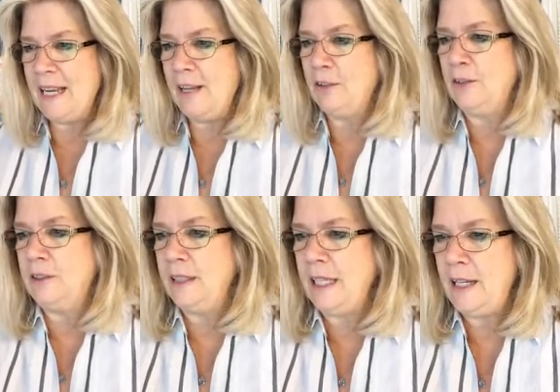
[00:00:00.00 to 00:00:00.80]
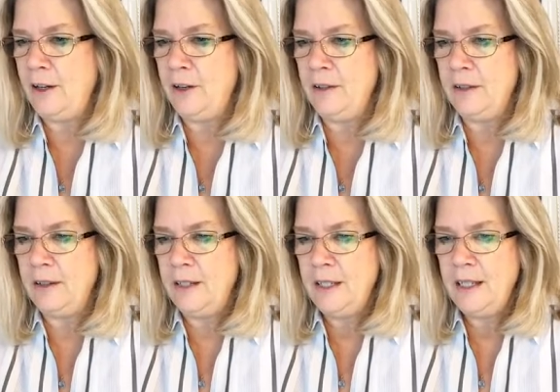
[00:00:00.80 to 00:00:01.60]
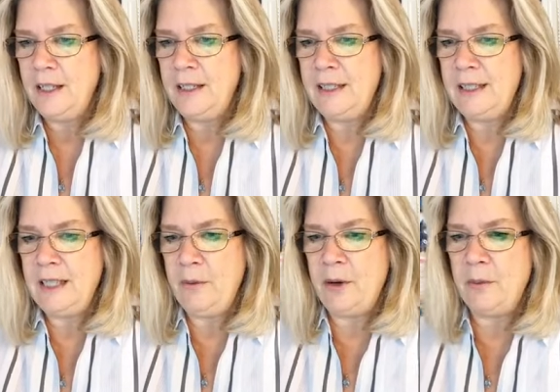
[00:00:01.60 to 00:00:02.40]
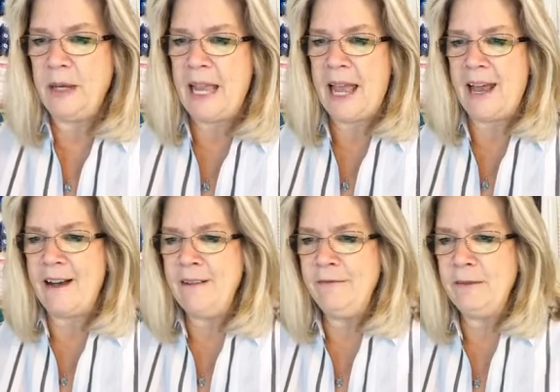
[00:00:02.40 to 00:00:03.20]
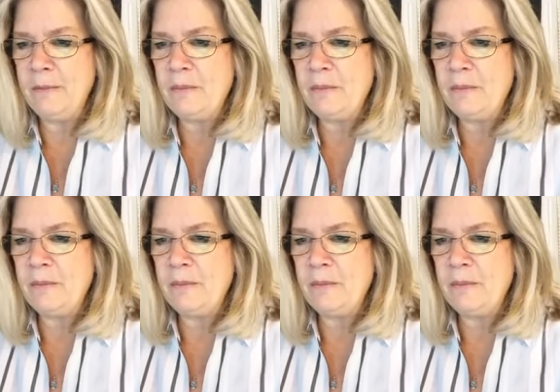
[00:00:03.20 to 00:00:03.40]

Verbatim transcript: take a look here and see what we have.